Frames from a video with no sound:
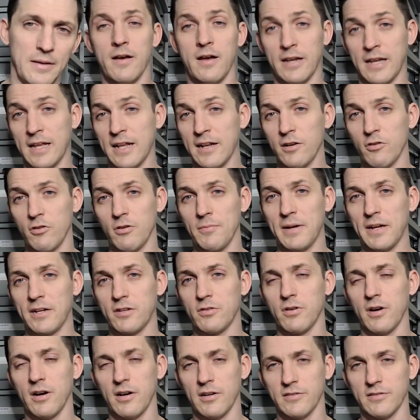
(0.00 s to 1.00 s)
Again, going back
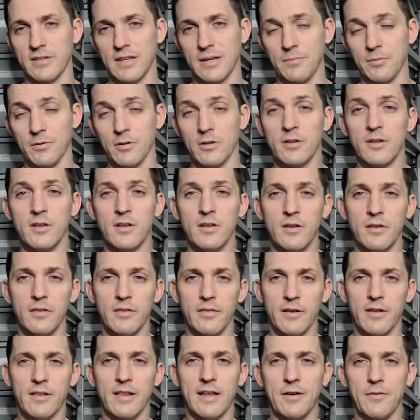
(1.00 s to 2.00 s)
to our example,
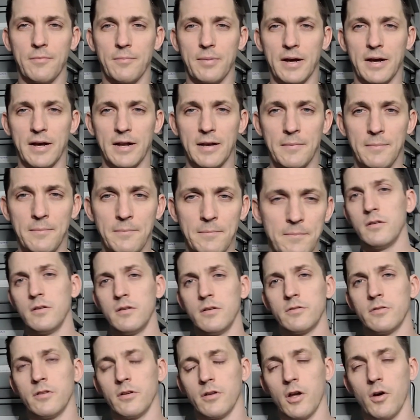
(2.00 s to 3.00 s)
the clown pied.
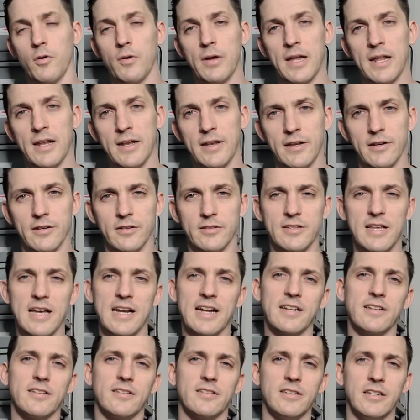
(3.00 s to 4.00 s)
So going into your
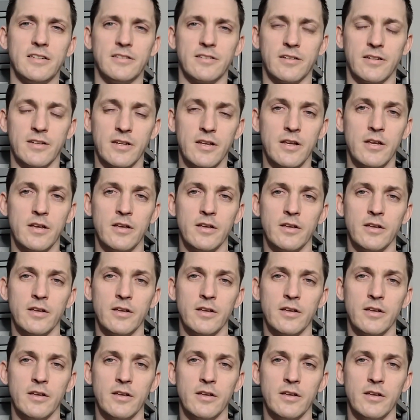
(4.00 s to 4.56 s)
second season,